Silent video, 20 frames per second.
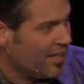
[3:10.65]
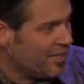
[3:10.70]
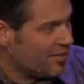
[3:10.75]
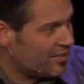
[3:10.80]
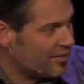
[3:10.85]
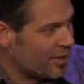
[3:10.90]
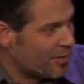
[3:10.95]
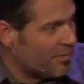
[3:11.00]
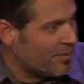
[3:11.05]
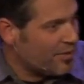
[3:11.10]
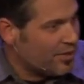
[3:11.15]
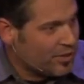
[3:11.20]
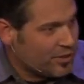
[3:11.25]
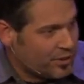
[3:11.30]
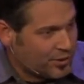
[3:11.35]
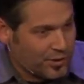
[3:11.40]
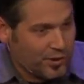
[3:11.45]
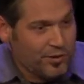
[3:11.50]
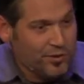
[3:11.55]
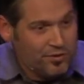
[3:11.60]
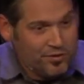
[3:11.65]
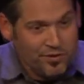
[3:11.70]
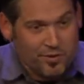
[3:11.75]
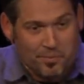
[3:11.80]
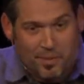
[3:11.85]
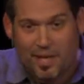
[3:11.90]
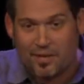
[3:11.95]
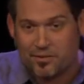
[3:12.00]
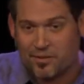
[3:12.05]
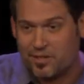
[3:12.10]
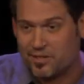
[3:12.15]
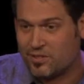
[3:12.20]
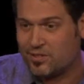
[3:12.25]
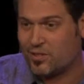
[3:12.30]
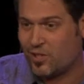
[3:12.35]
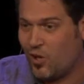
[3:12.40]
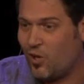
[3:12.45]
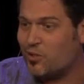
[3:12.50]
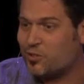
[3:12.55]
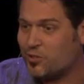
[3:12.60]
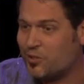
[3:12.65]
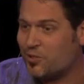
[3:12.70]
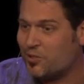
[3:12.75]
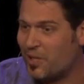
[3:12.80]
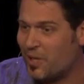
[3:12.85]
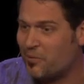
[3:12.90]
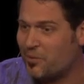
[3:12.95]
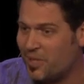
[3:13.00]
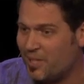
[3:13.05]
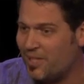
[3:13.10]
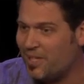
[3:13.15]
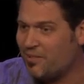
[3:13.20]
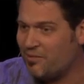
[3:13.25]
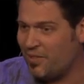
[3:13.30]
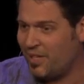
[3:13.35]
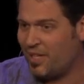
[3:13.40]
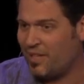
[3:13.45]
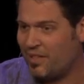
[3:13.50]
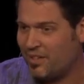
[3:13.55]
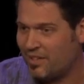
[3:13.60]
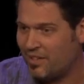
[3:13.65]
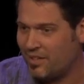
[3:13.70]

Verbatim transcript: some of the truths about this culture that we live in?